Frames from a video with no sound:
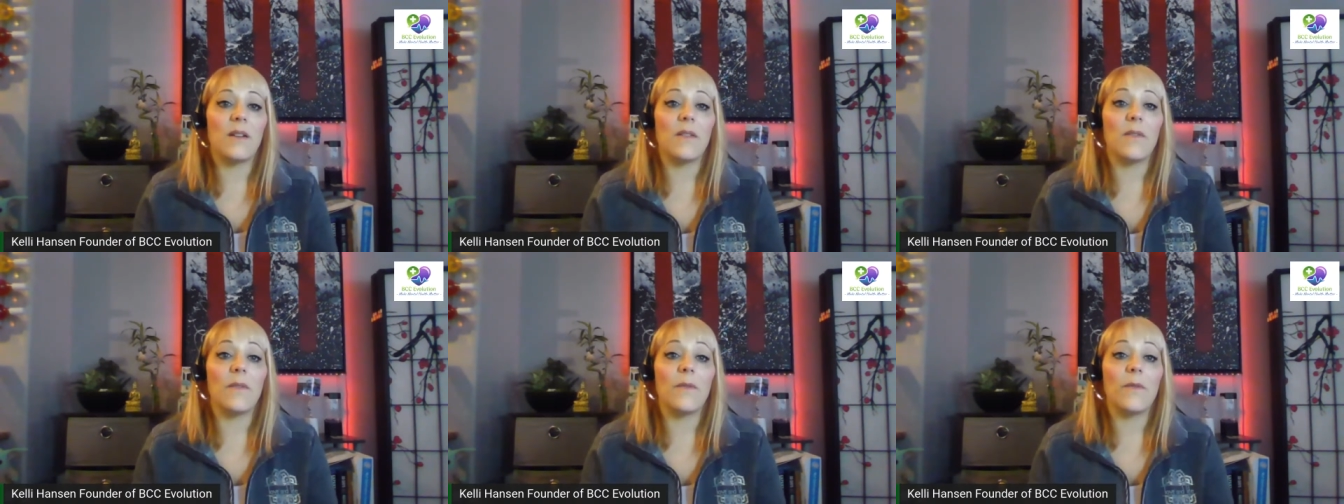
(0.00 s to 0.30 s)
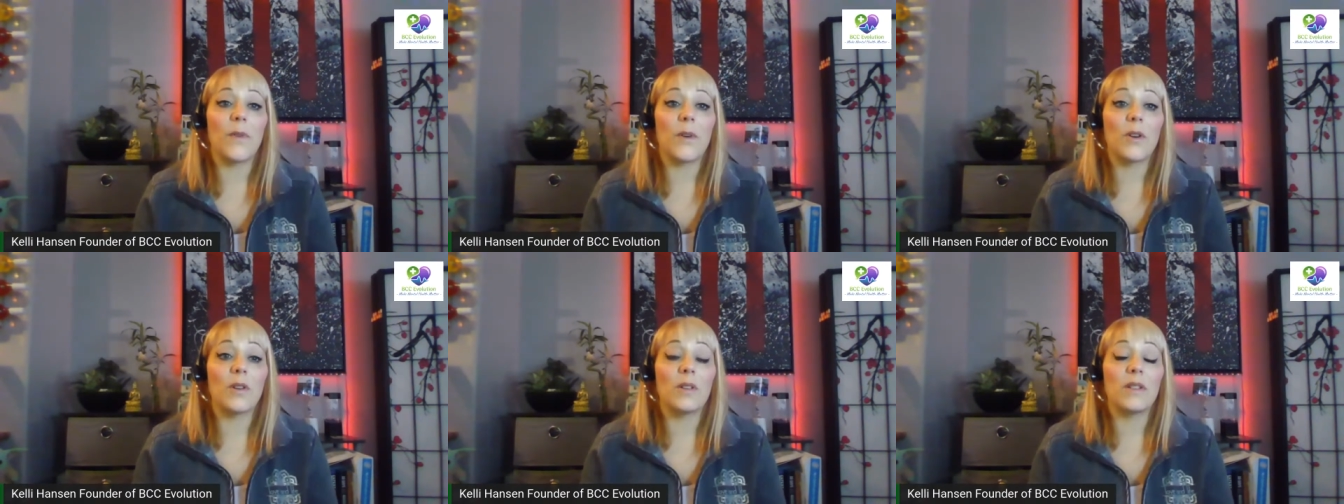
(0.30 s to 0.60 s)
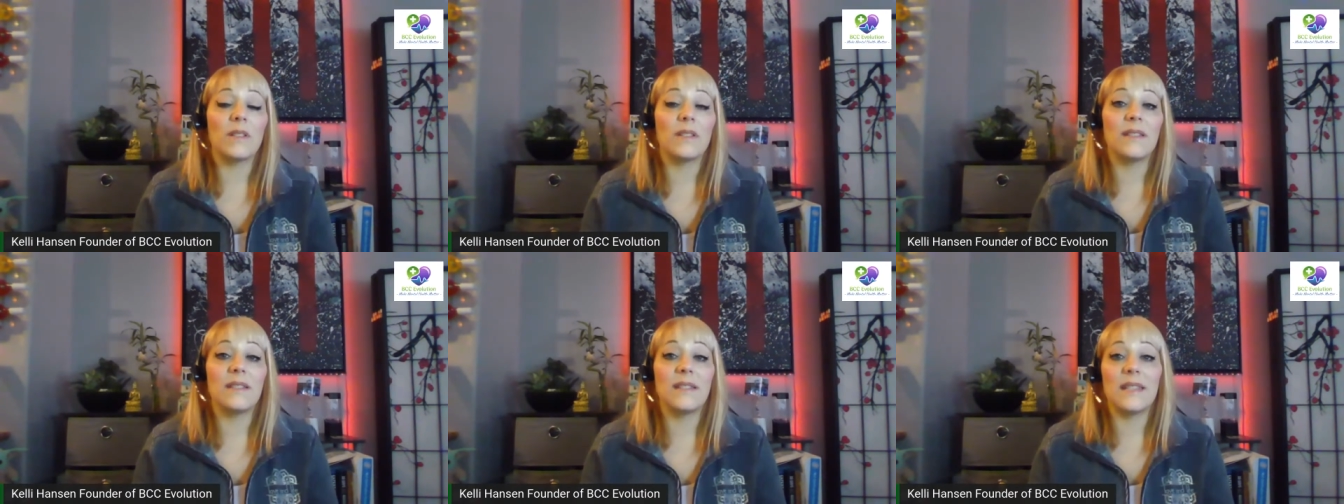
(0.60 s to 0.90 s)

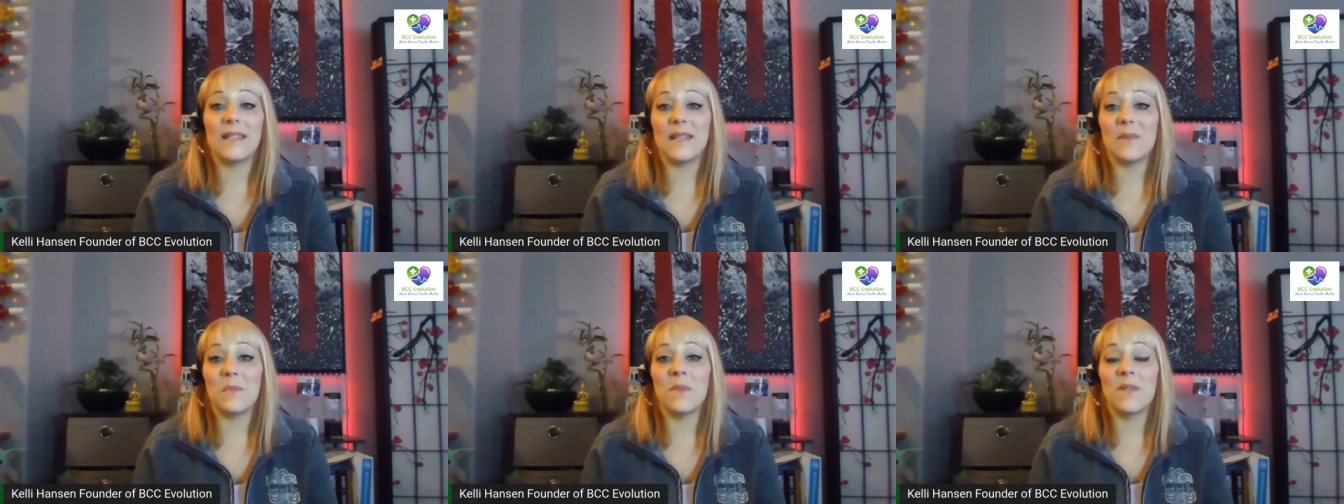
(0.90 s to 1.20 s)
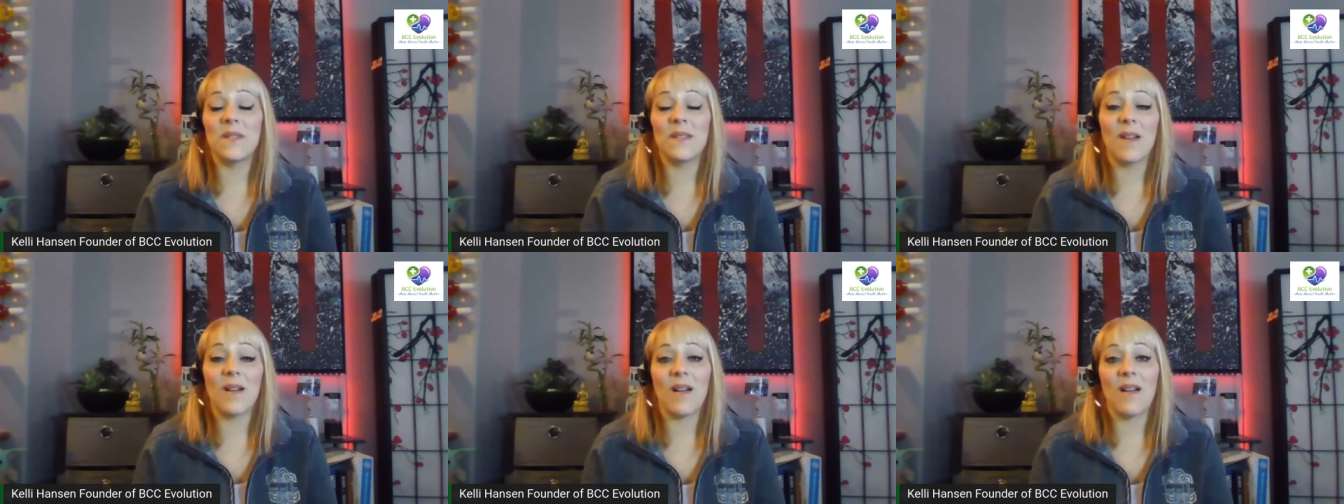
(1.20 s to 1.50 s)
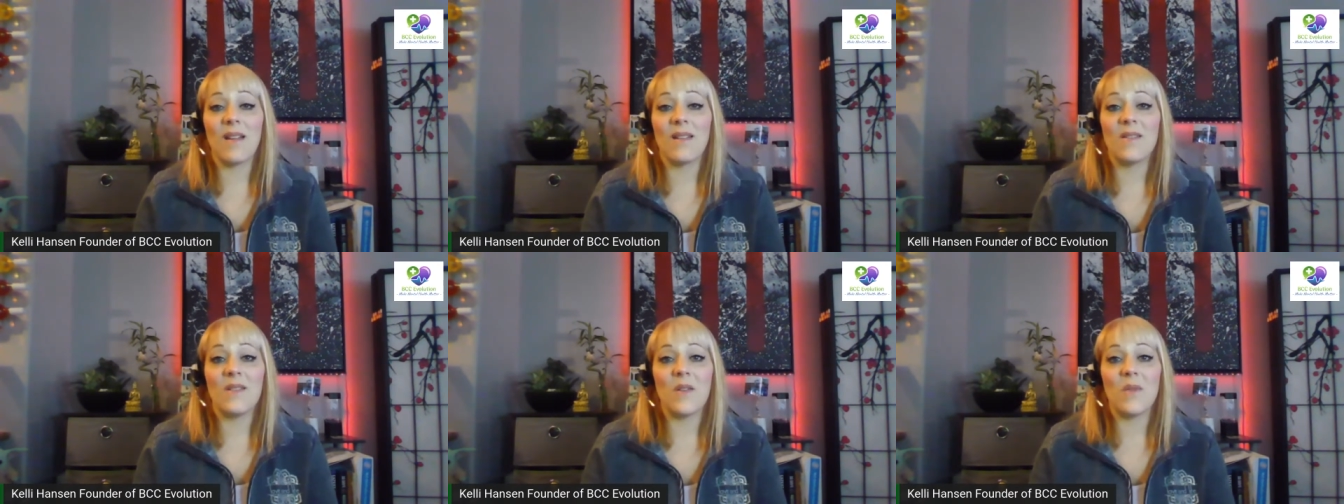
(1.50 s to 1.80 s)
first dibs
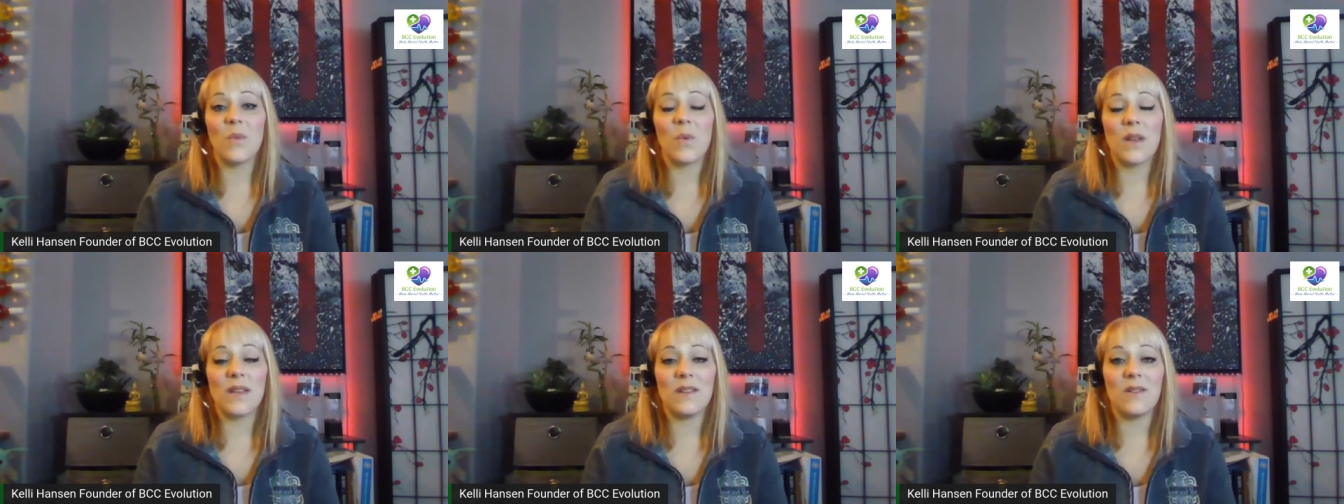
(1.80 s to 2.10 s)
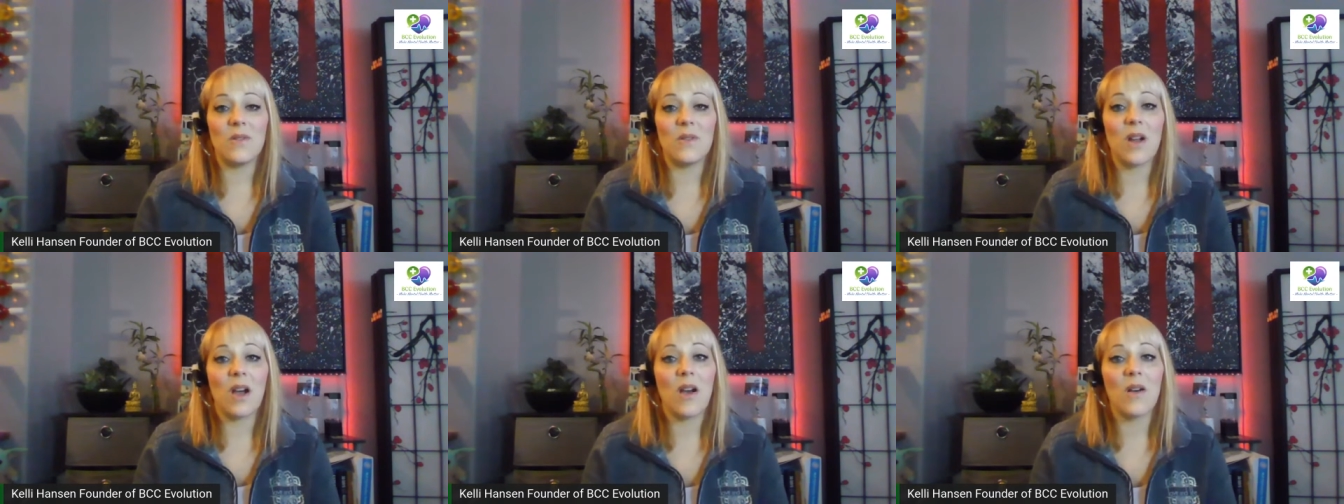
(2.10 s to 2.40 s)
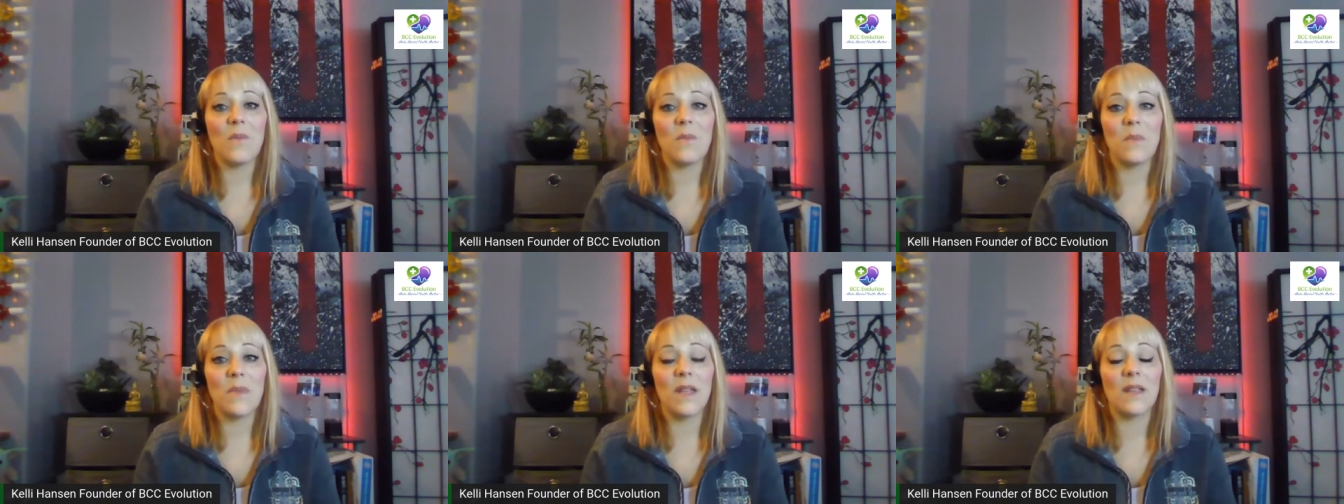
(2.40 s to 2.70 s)
on when you
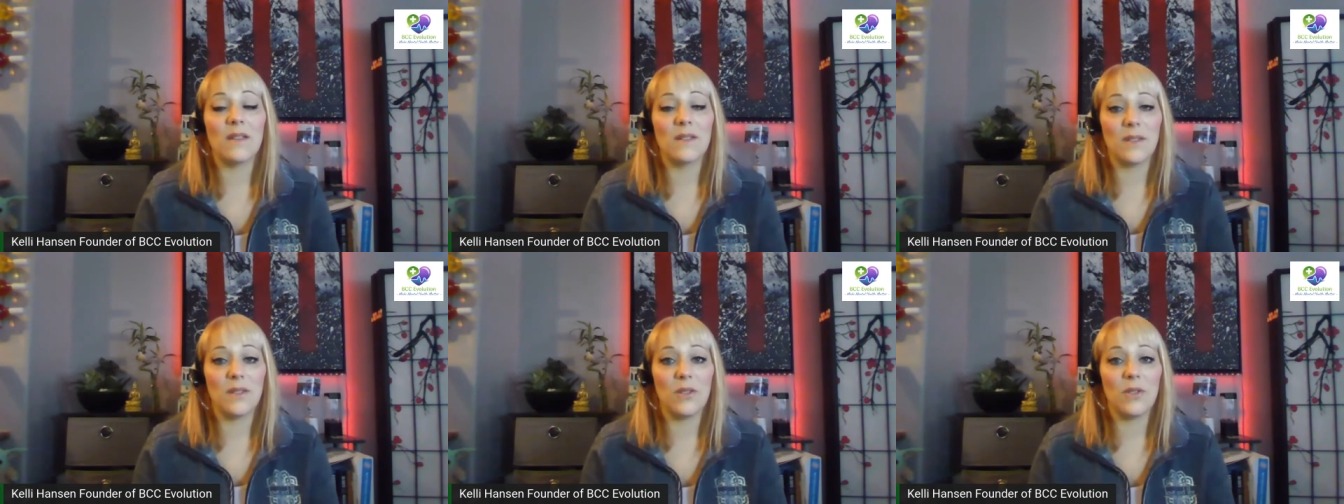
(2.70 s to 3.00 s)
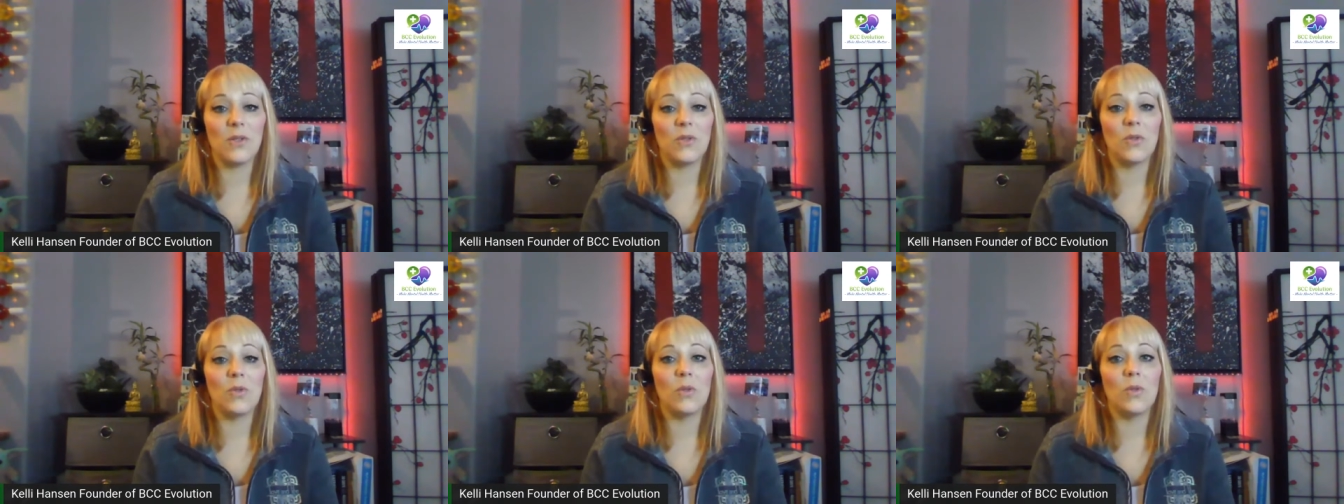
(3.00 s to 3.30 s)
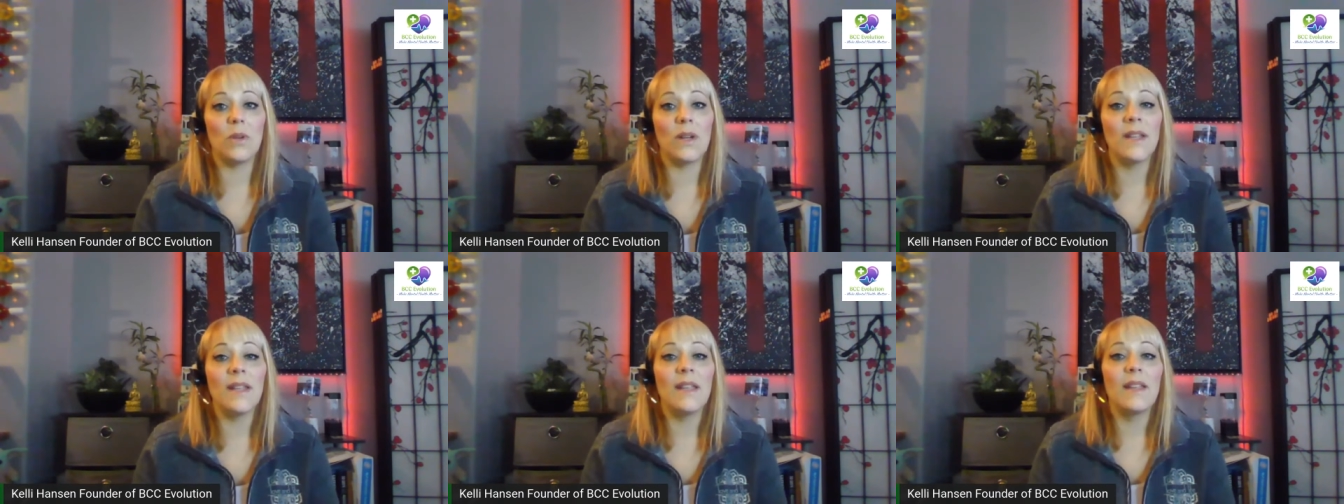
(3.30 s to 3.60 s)
come
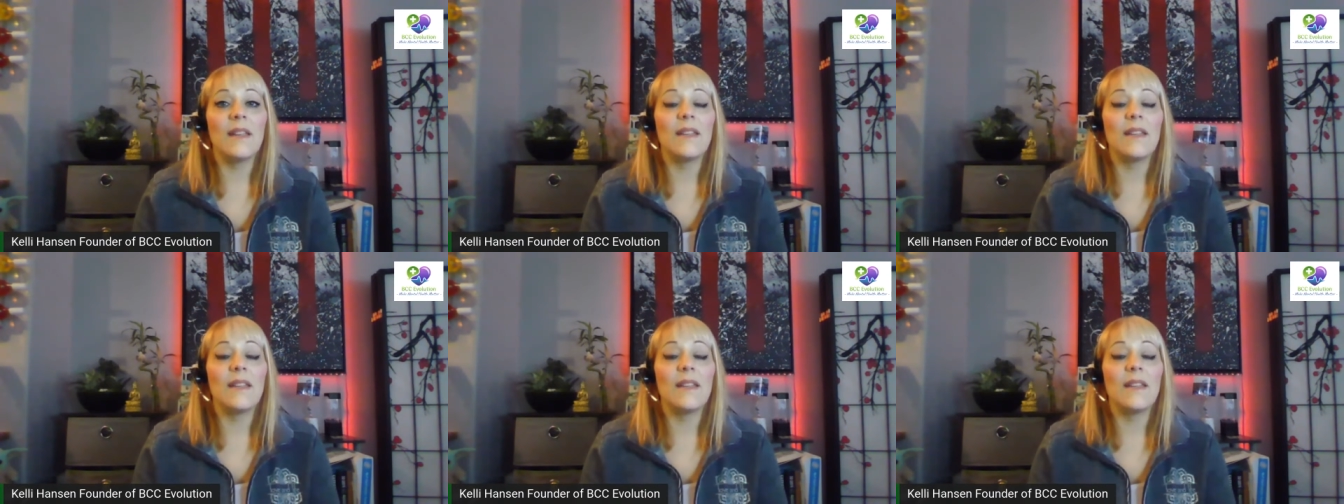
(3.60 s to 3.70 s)
to